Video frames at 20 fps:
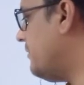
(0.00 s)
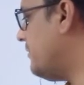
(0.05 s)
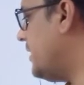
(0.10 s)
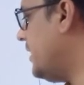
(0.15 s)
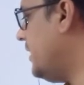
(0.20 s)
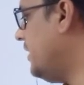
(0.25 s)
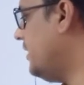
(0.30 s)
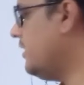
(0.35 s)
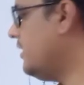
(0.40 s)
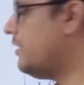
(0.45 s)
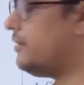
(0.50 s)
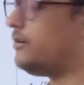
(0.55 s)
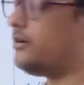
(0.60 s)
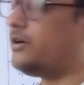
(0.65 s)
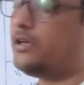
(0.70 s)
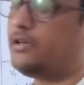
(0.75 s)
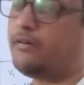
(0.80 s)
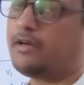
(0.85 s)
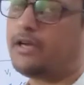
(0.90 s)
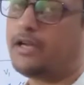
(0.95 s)
L, or
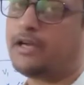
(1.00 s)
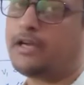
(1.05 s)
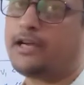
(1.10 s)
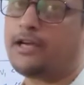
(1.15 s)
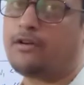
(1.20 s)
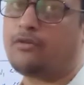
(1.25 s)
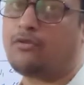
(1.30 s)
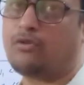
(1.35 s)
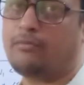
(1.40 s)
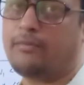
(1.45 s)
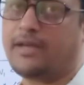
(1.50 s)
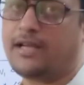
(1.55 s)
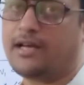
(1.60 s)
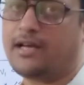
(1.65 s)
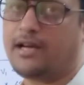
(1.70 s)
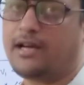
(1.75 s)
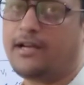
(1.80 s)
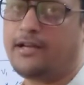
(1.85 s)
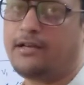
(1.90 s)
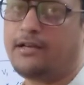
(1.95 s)
you can write
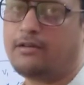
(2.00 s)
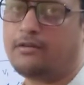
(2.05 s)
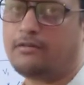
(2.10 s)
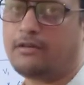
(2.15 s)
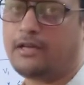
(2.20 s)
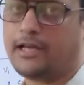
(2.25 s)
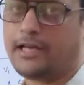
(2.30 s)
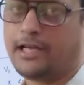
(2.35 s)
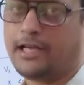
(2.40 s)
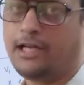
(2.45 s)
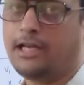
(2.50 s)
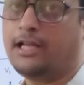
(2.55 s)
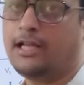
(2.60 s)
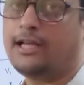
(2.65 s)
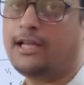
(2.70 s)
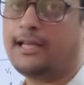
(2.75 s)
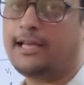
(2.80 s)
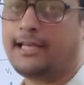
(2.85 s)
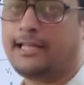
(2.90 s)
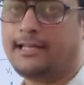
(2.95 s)
omega into L.
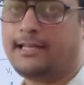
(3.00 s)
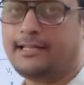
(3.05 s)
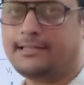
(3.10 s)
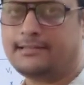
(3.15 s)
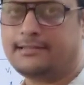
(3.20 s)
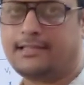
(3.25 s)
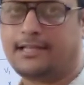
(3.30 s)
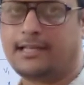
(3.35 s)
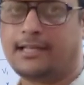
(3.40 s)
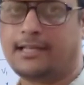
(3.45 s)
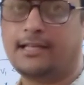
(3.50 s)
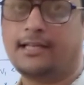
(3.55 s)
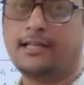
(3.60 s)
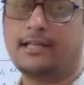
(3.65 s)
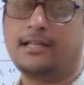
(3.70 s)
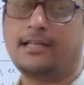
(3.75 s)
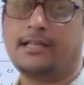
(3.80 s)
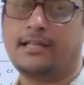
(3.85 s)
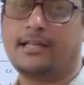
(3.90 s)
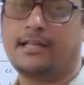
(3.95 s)
L is the
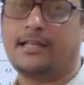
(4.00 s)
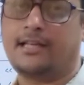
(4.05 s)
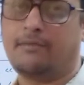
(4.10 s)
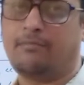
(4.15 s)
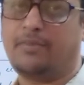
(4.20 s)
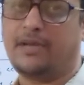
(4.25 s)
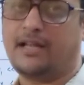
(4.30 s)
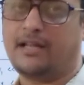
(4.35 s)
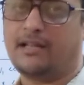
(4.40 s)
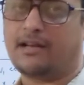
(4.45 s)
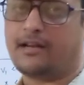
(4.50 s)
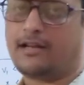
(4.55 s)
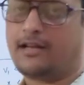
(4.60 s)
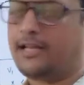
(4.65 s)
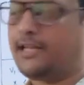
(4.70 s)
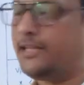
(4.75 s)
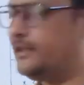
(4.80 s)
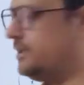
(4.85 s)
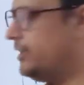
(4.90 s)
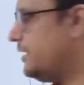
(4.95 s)
repeller
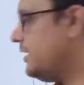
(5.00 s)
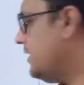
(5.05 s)
length